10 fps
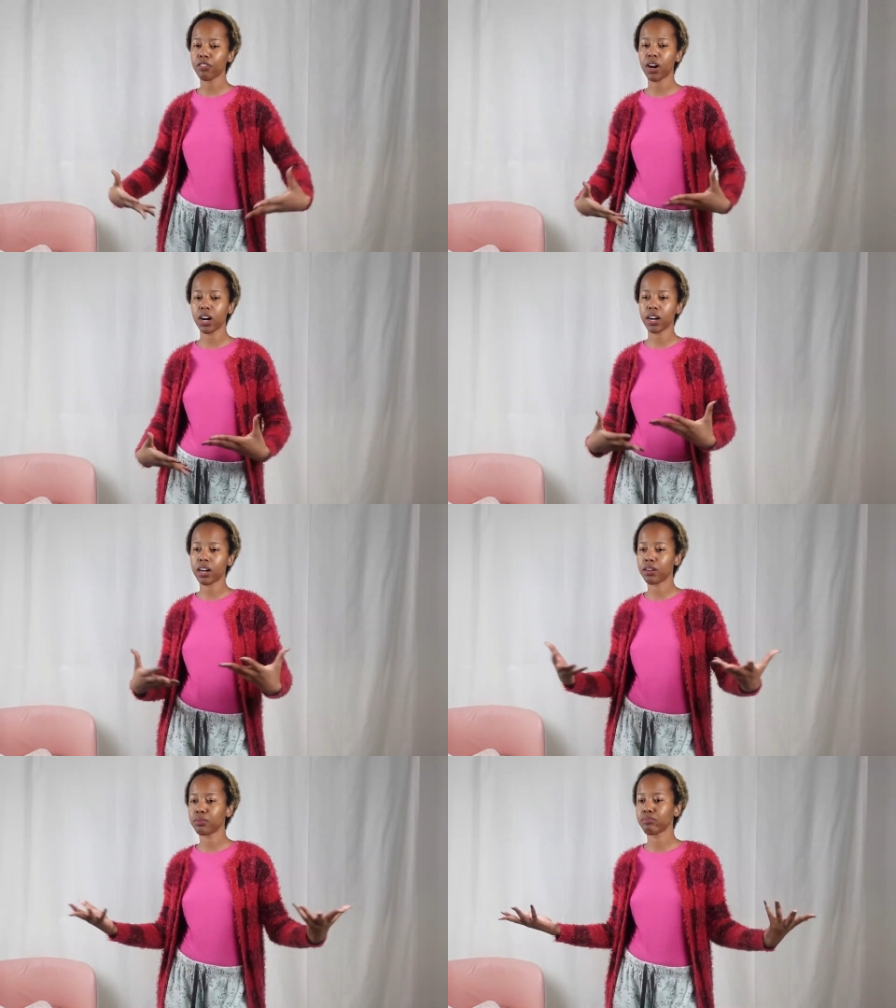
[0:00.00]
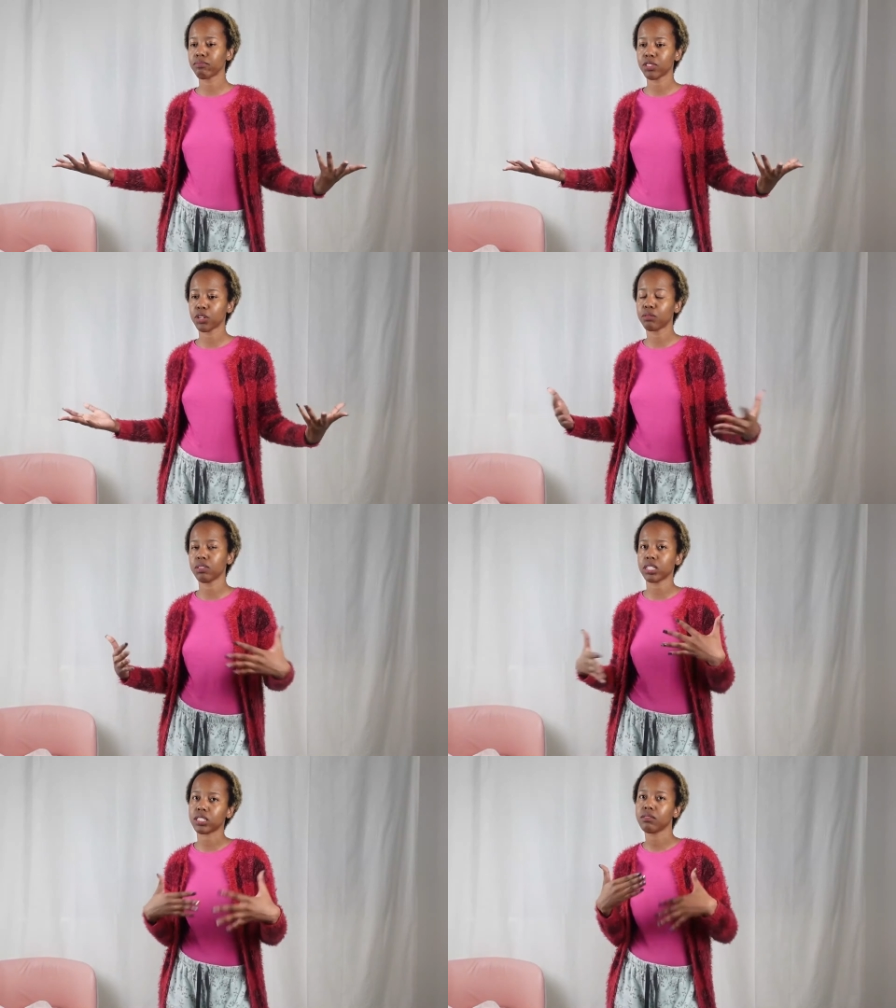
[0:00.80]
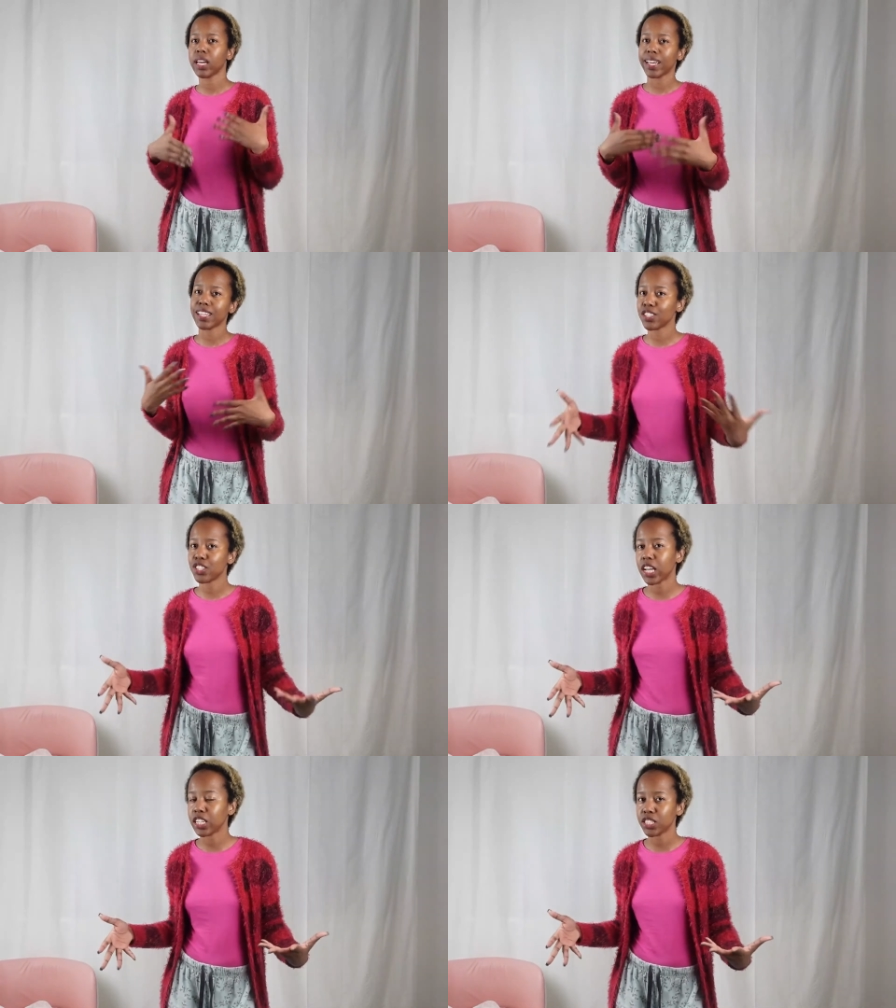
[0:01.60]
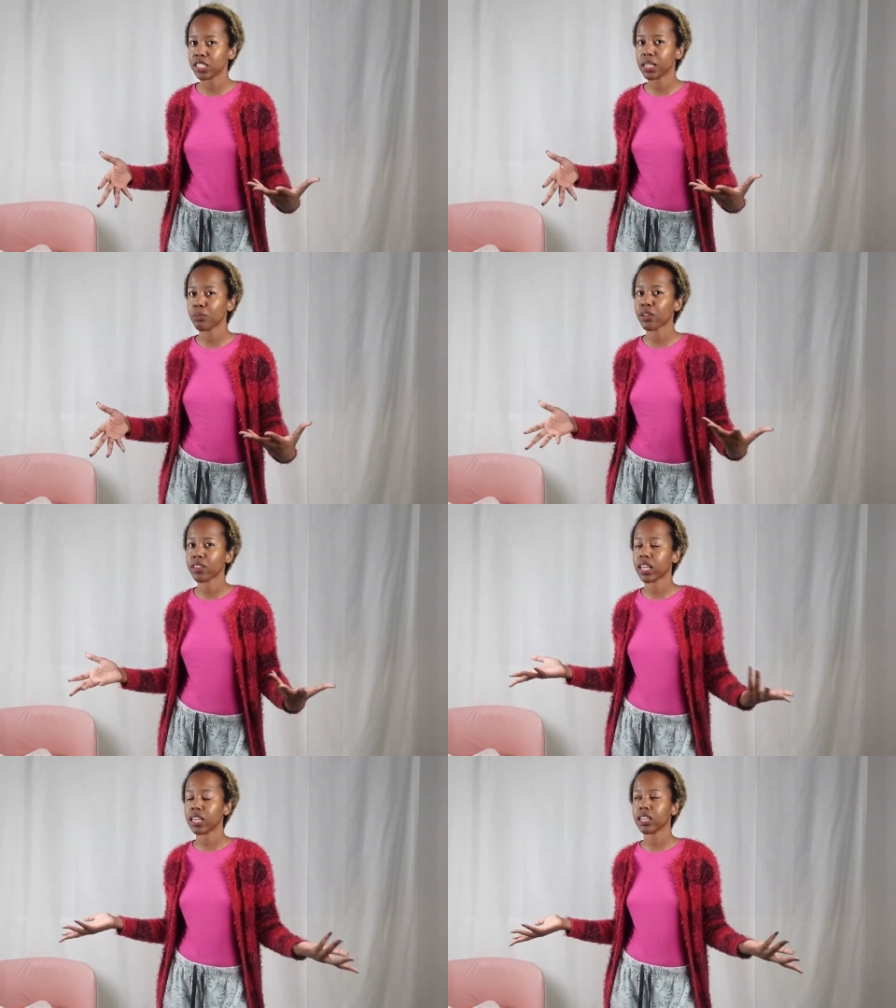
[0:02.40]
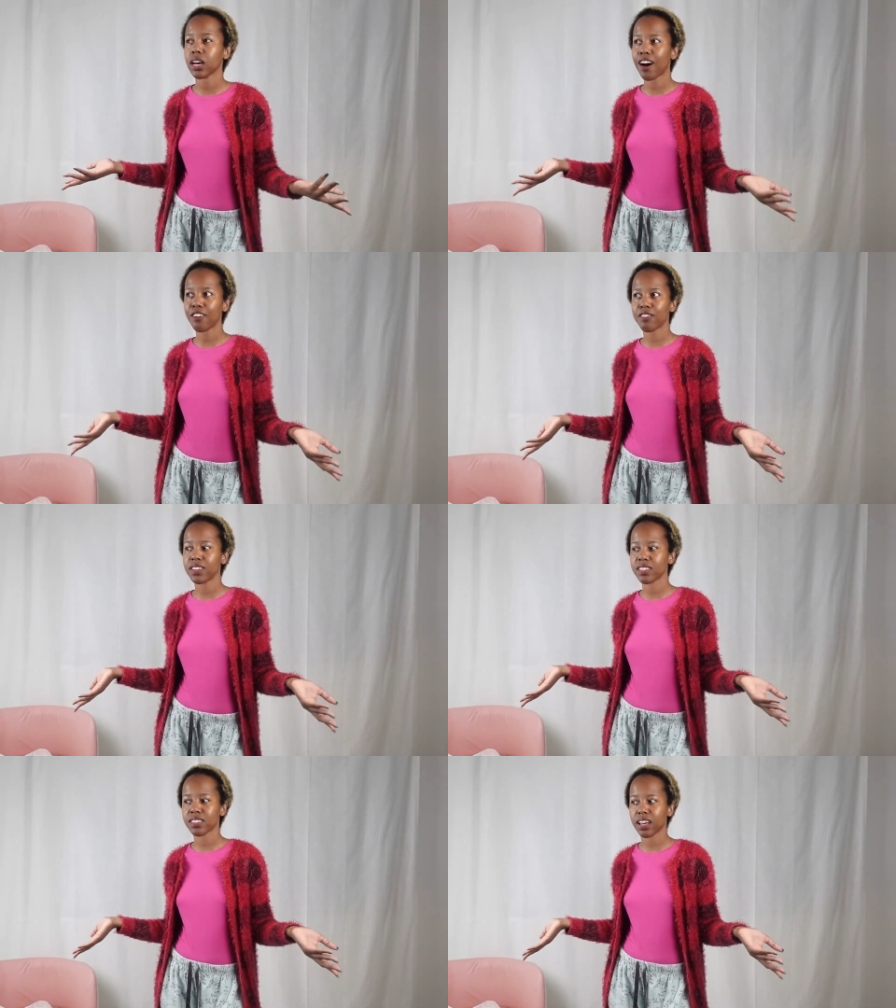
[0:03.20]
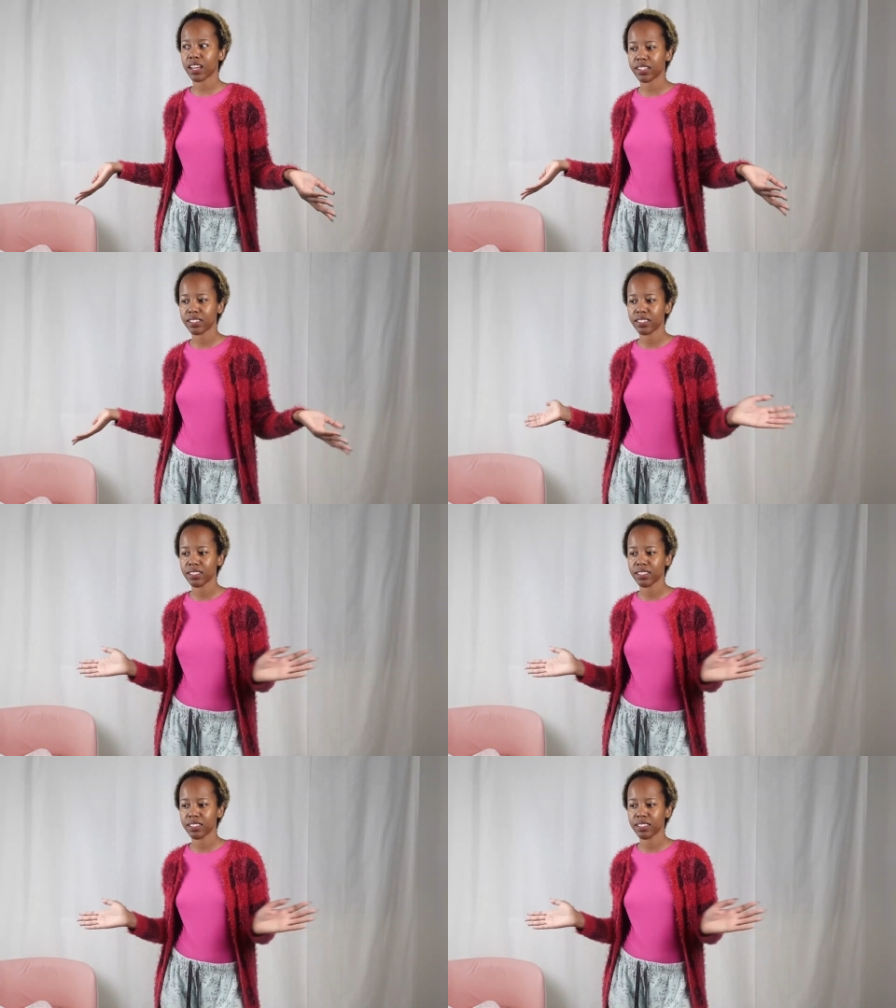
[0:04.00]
Uh, you know, like interchanging them with like outfits that